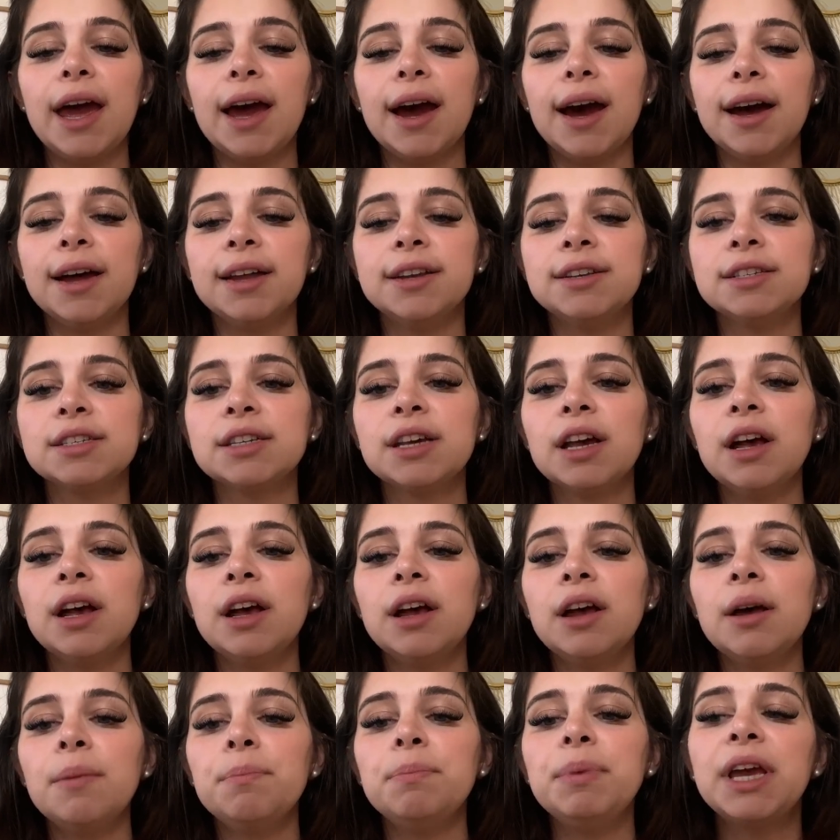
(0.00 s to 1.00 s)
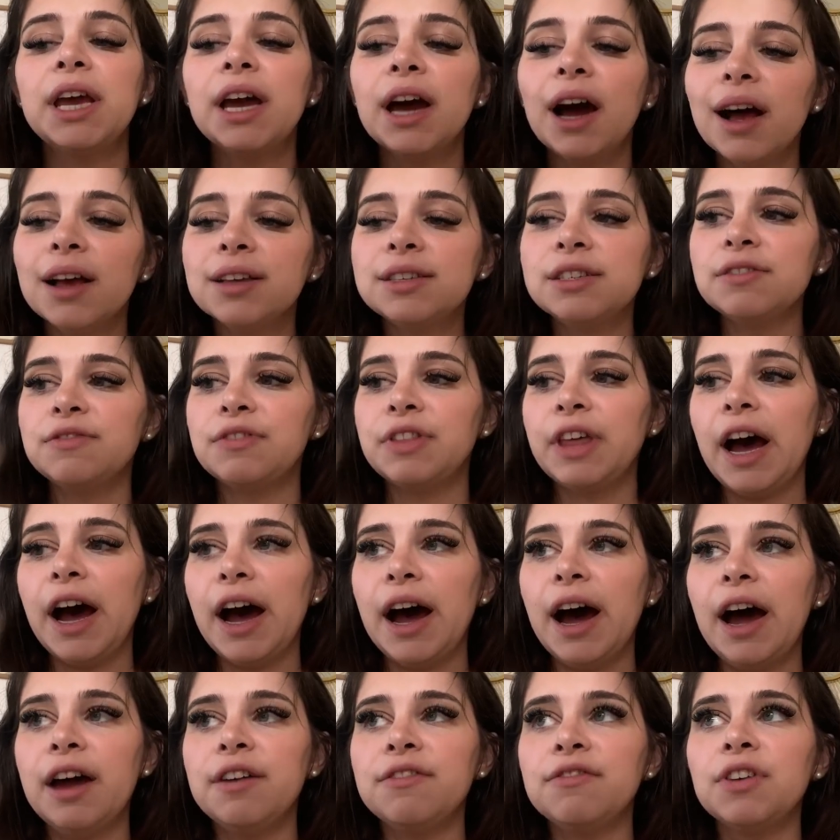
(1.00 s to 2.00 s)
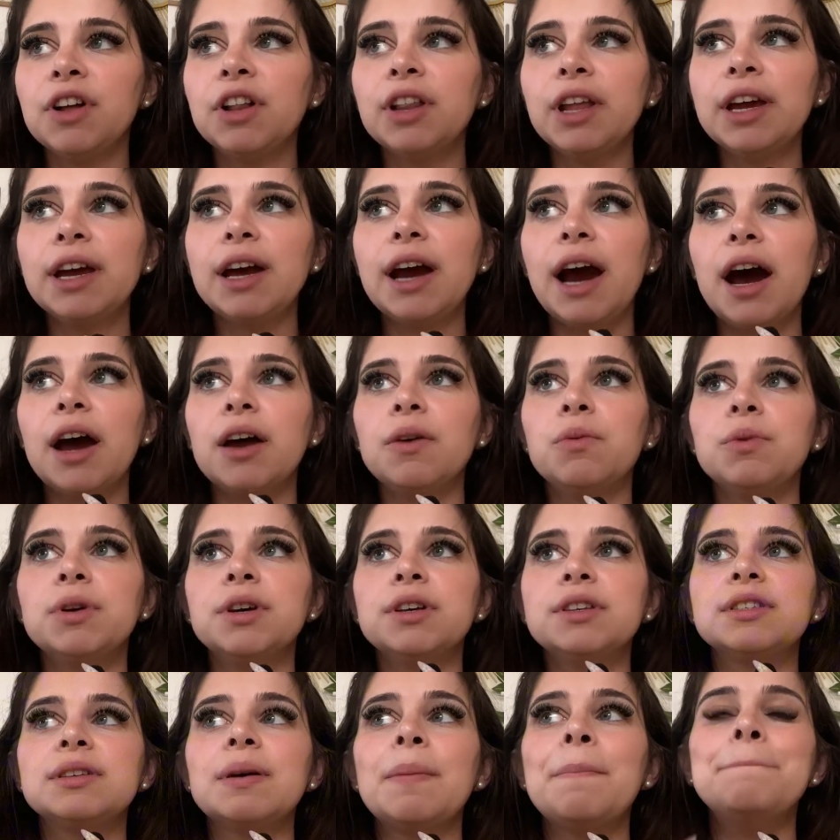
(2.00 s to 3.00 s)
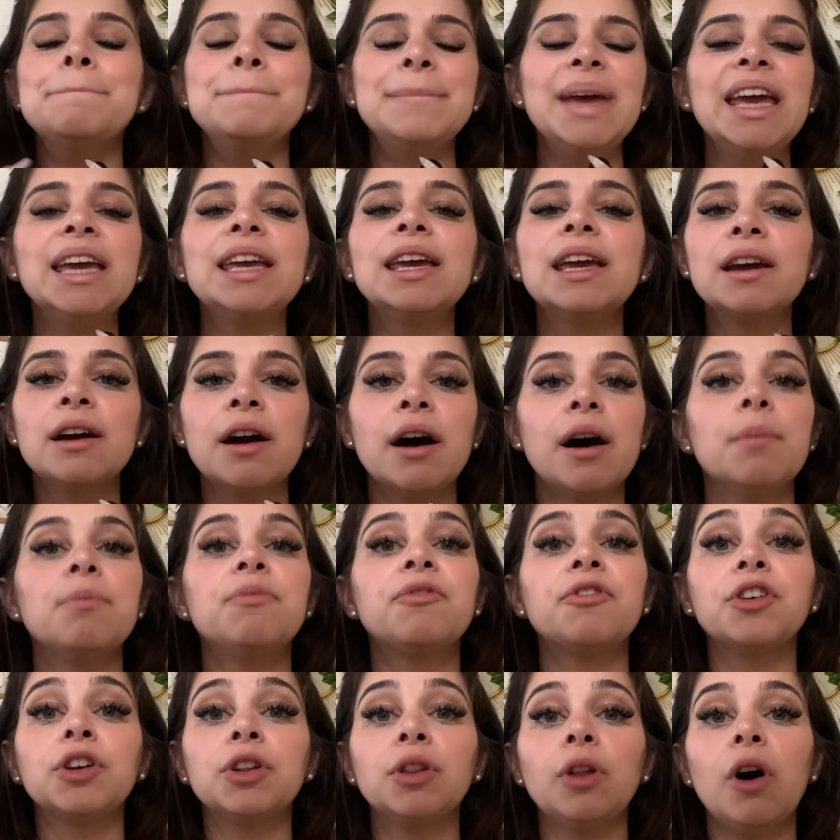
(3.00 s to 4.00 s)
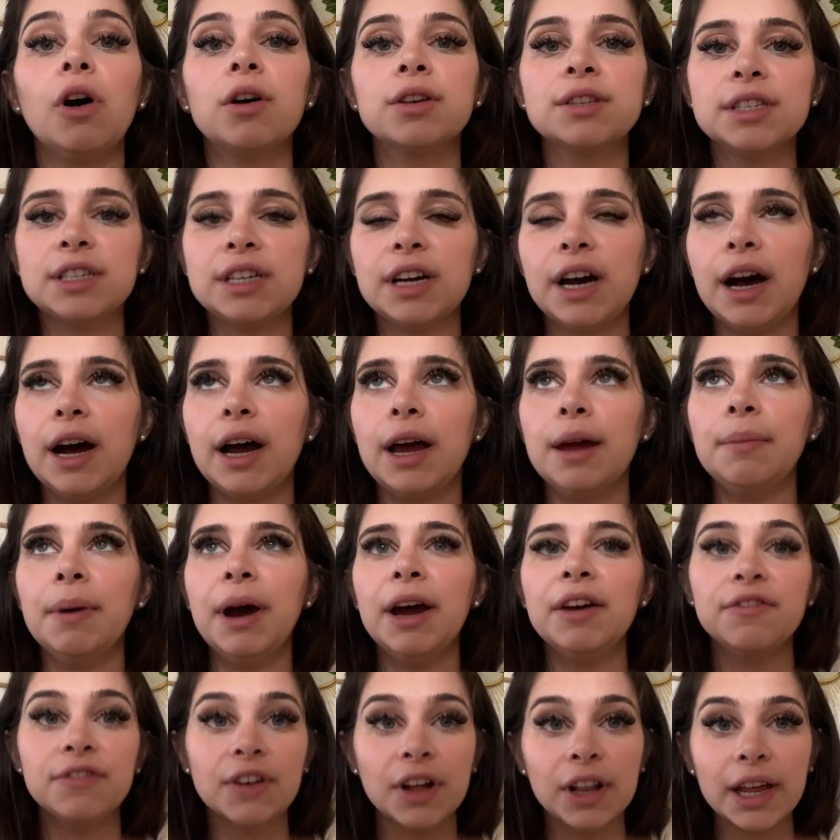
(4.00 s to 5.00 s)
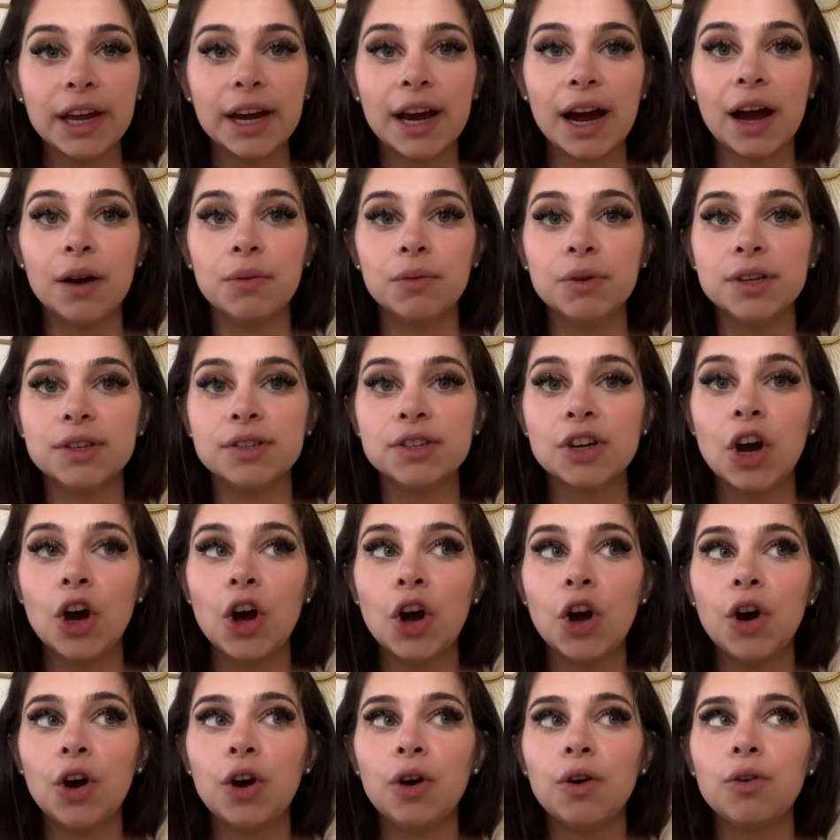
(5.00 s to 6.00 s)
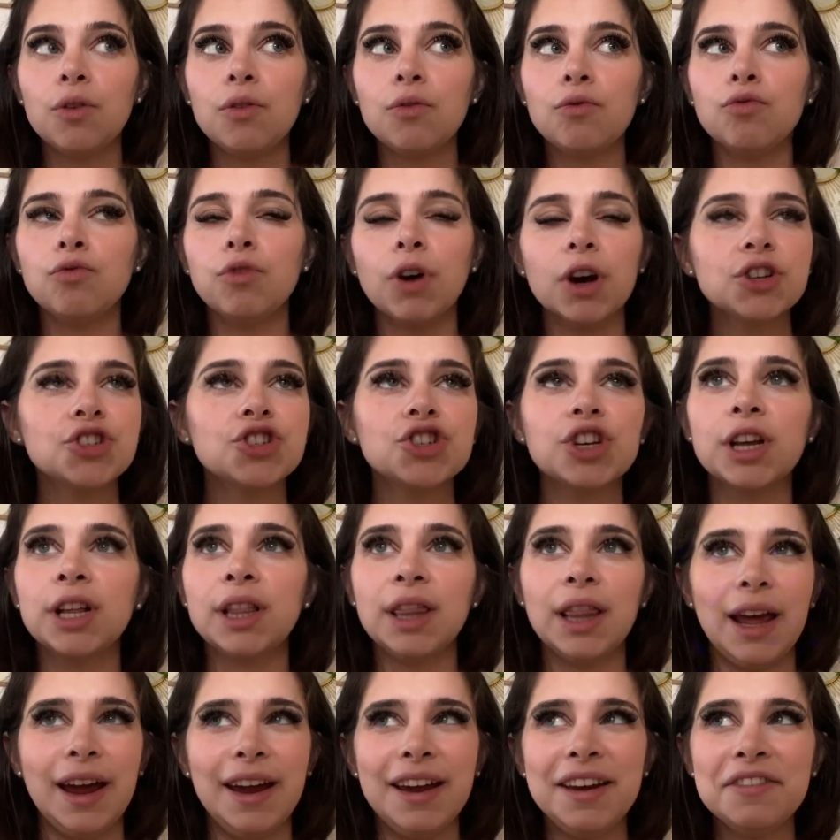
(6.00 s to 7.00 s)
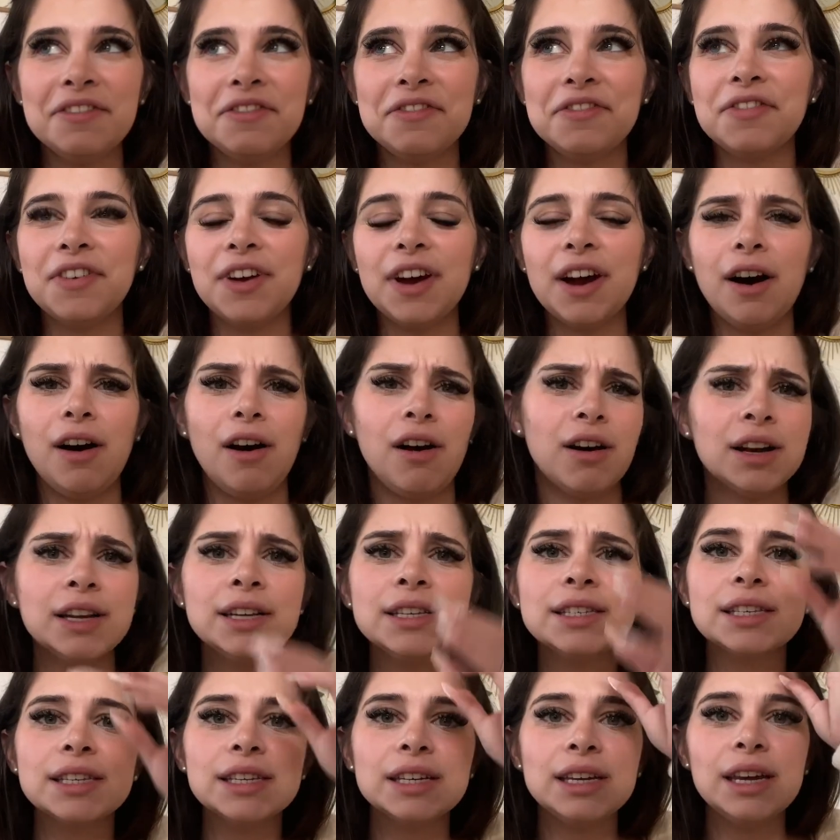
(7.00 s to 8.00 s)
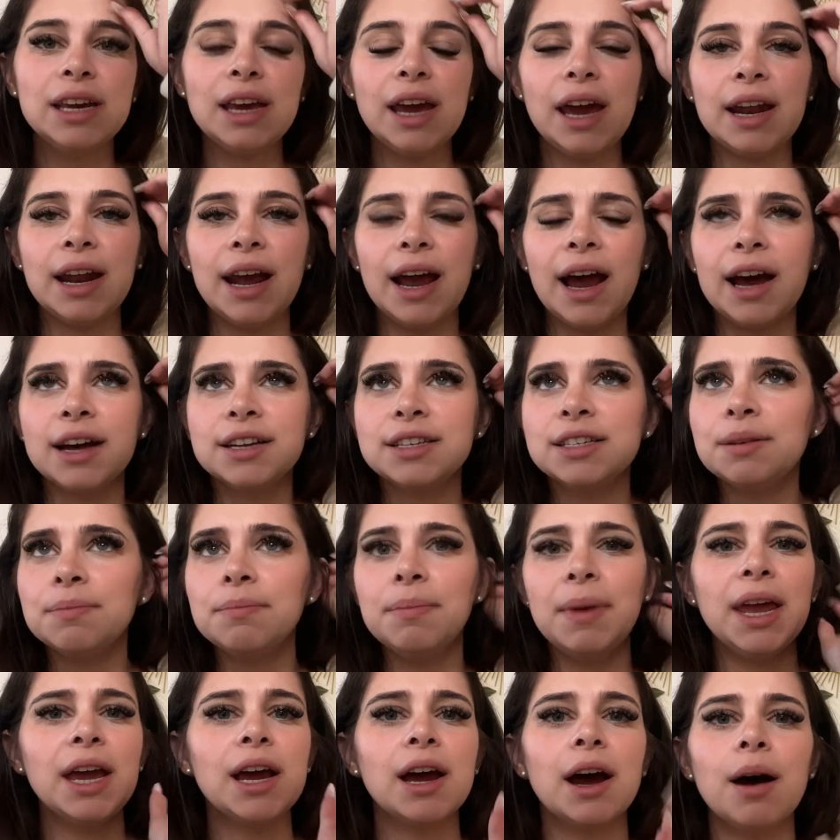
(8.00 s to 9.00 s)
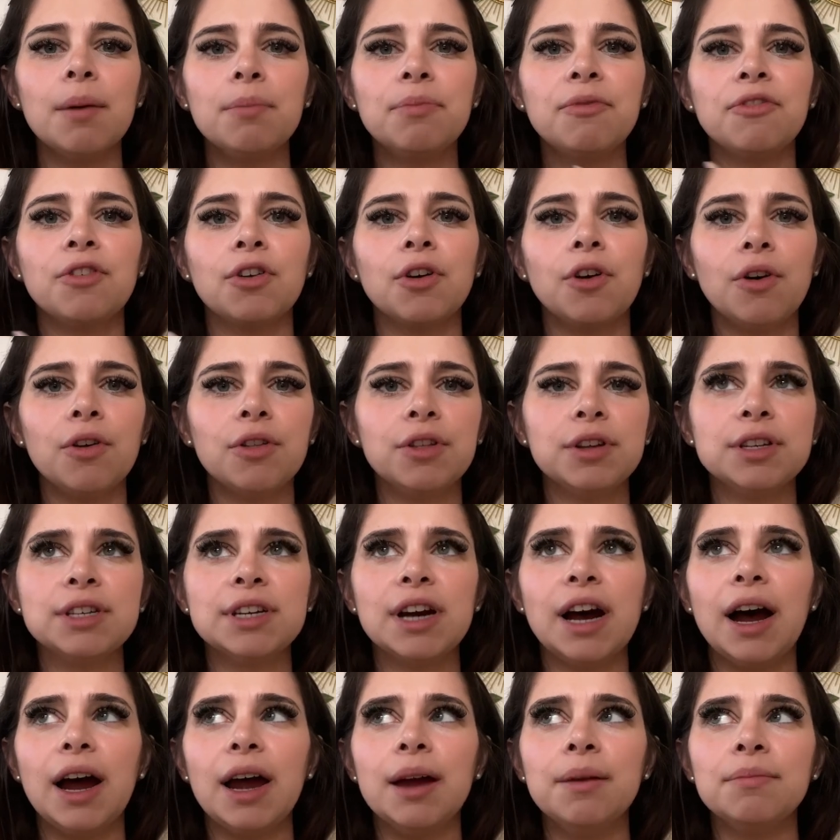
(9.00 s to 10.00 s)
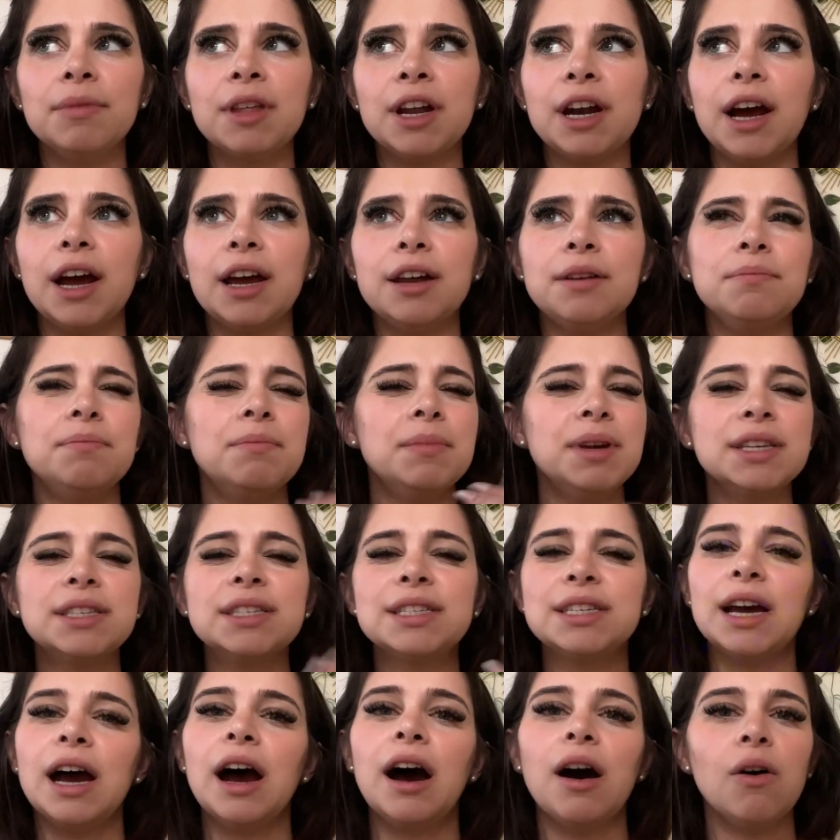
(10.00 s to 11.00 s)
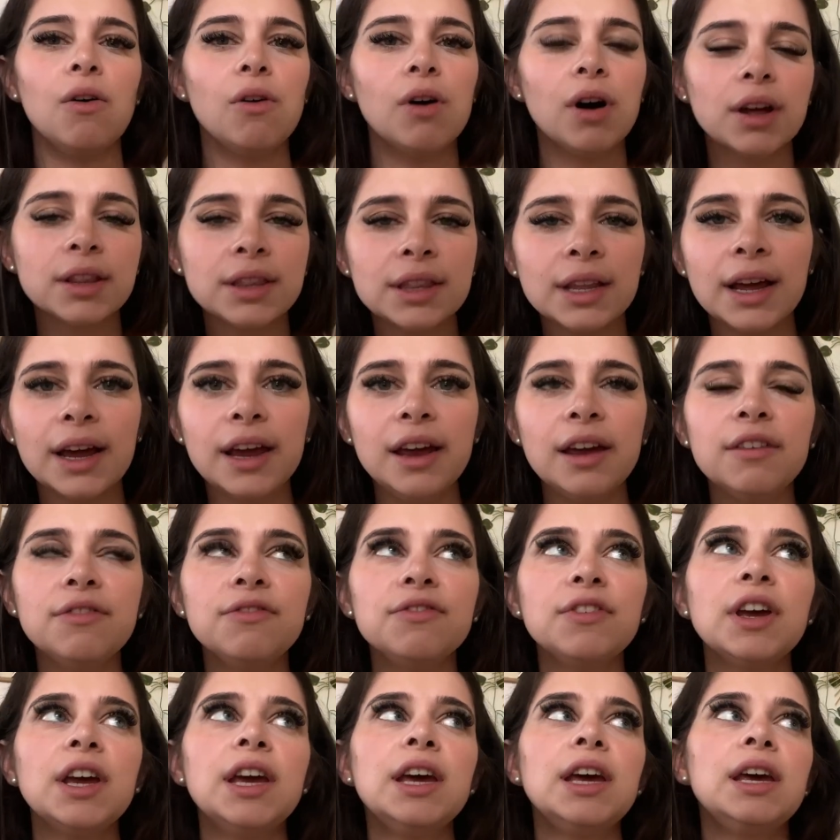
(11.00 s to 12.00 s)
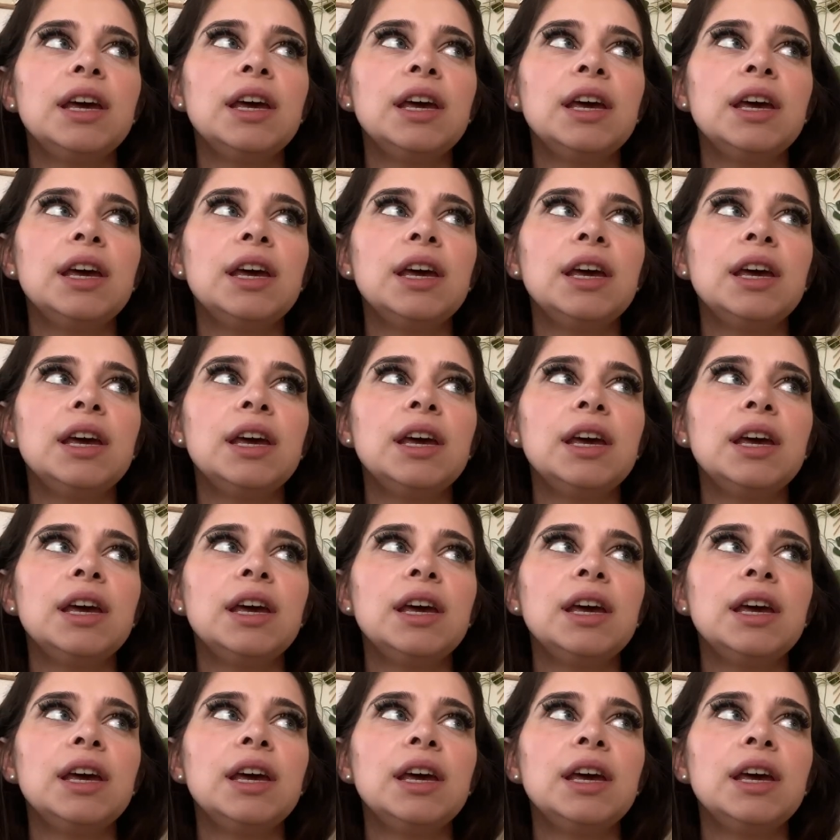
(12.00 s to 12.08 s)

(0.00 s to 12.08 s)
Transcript: And because of that, I felt like I was making up for lost time. I felt like I was rushing life, honestly, and I had to make up for all the time that I had missed out on life.